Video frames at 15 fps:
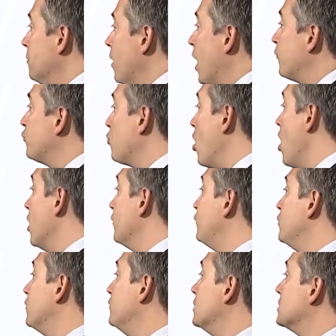After all, if
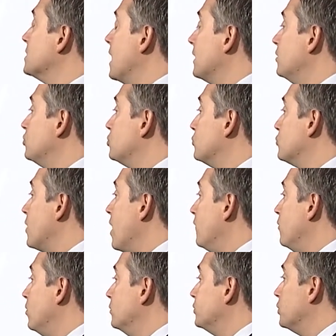you've decided to
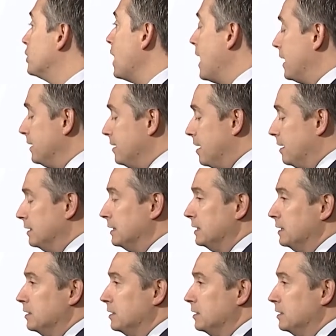travel to Canada,